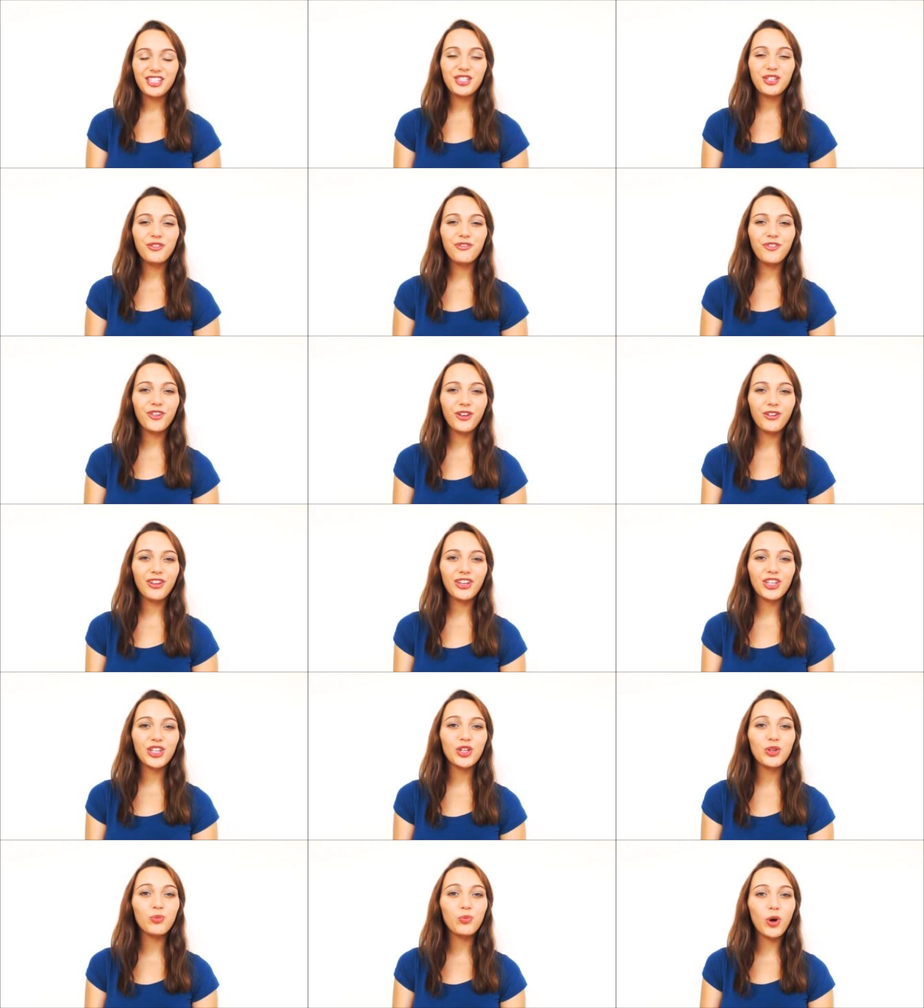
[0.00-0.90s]
Do you feel
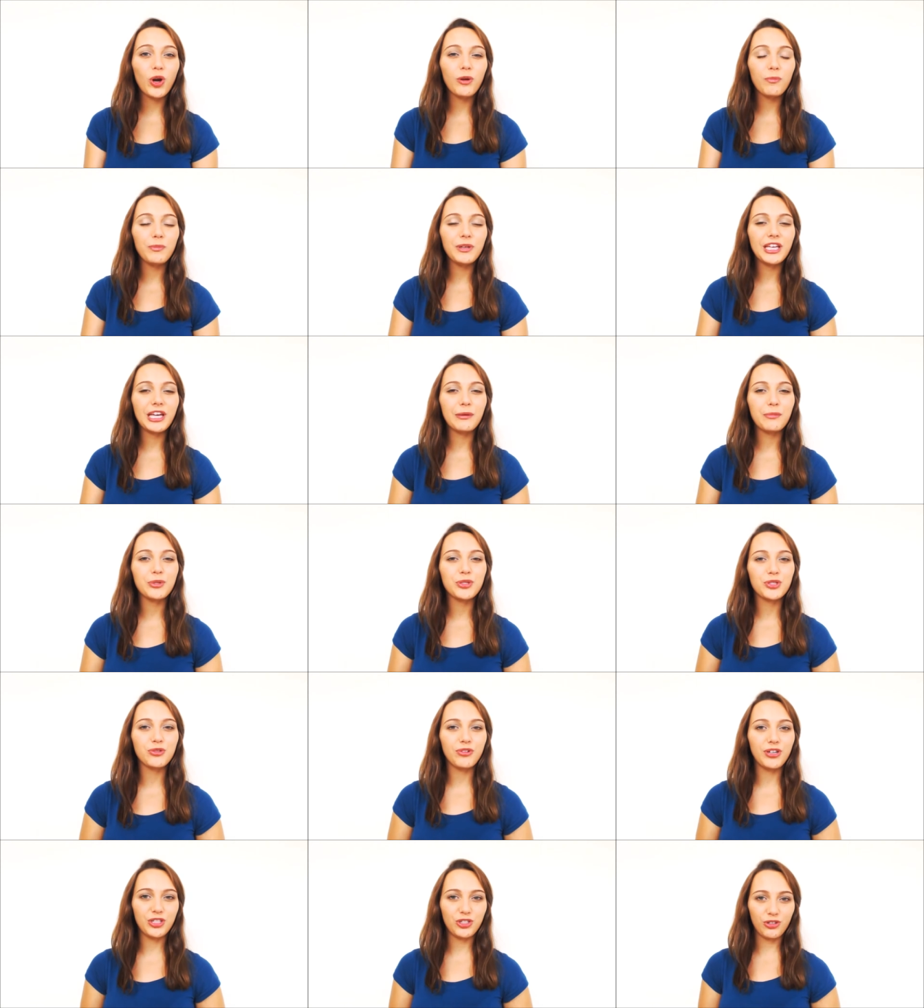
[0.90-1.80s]
like you won't be able
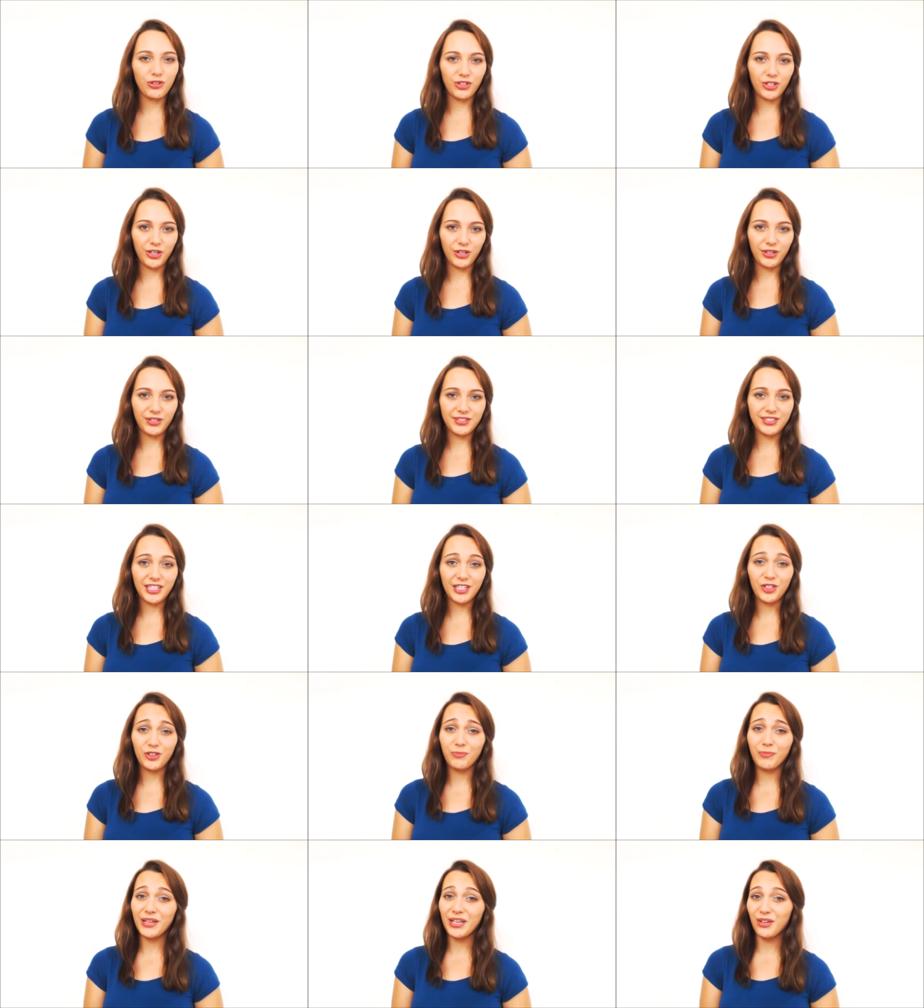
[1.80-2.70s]
to read your notes
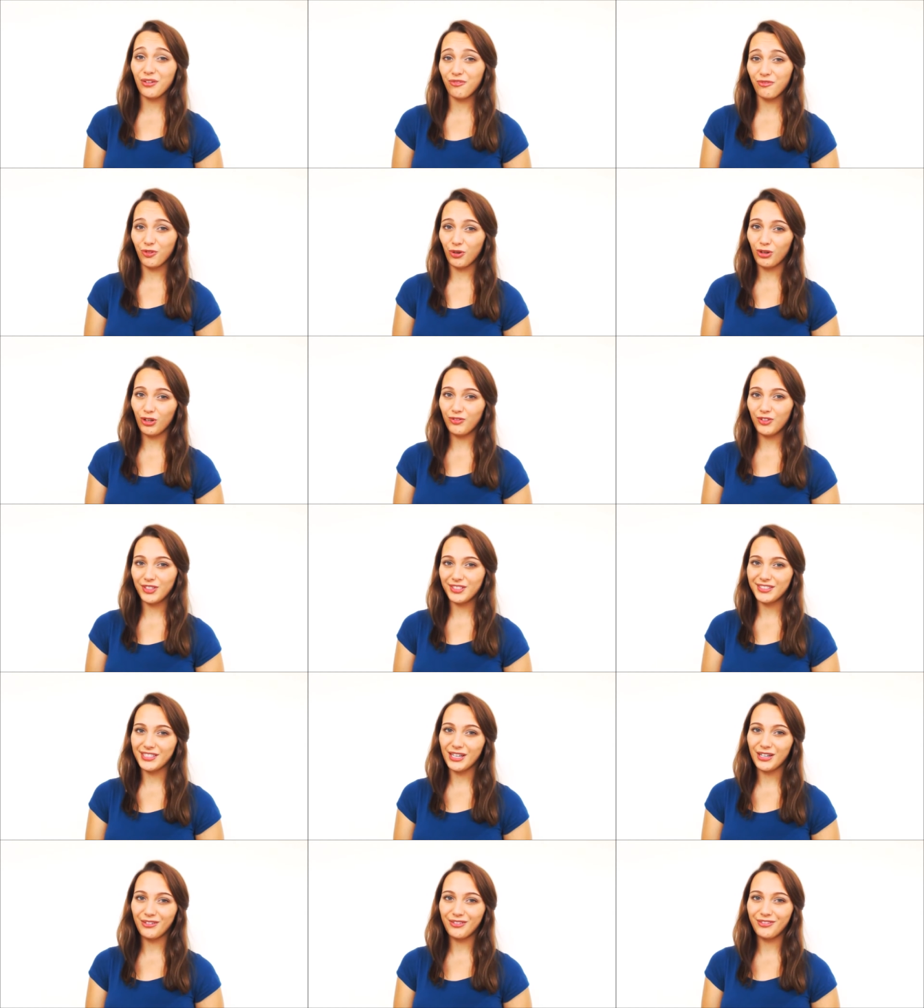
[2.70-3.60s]
and you'll make a fool of
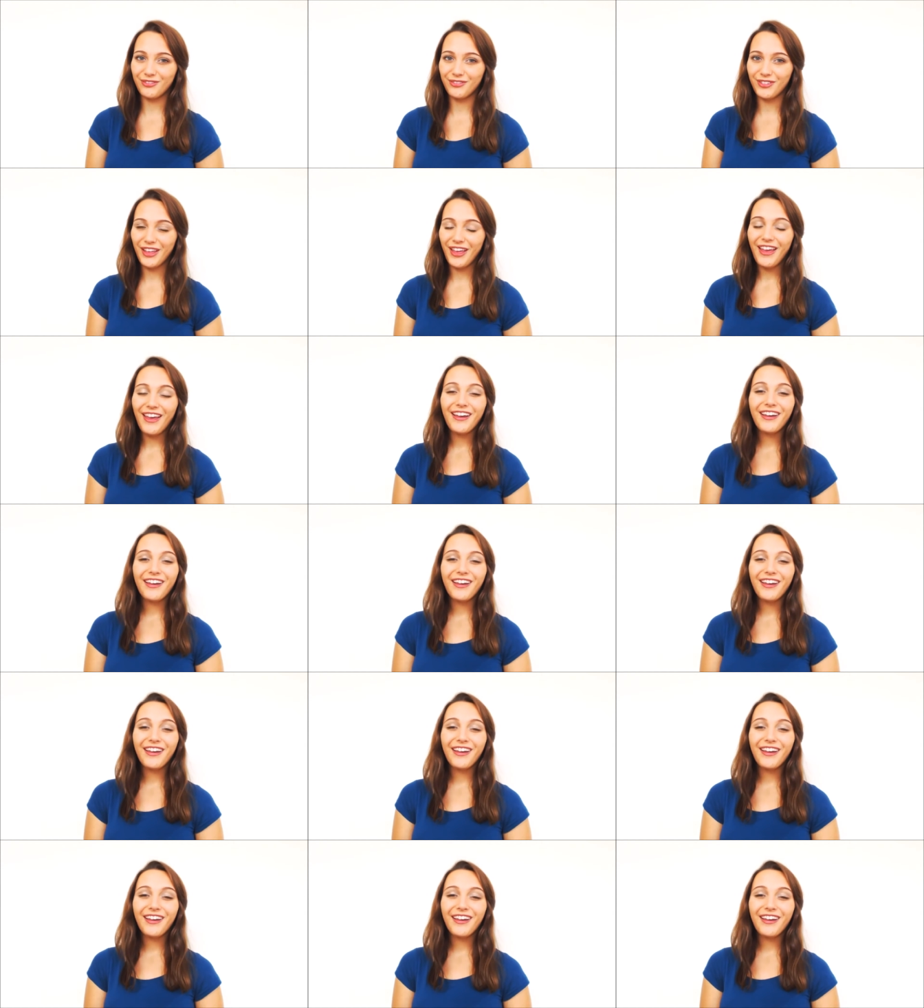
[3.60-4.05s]
yourself?